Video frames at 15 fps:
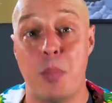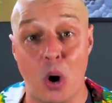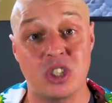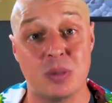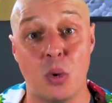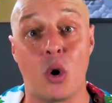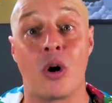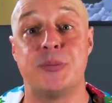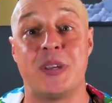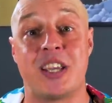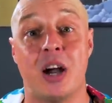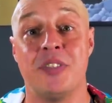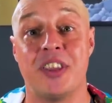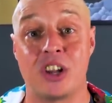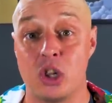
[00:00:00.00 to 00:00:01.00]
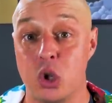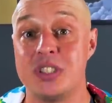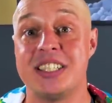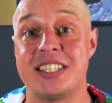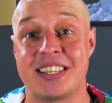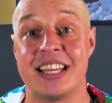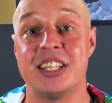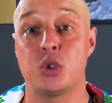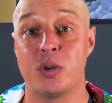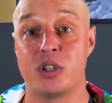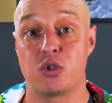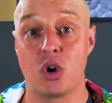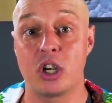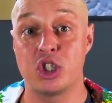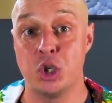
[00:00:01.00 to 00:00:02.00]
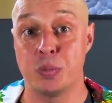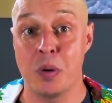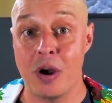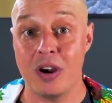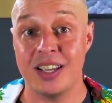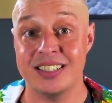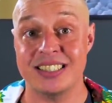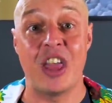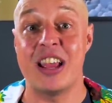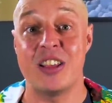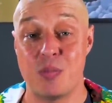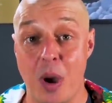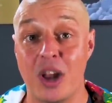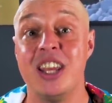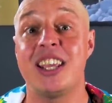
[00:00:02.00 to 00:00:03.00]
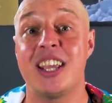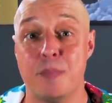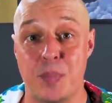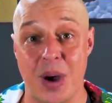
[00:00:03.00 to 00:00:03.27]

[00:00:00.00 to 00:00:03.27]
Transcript: Baltimore has become the closest thing to a drug supermarket that money can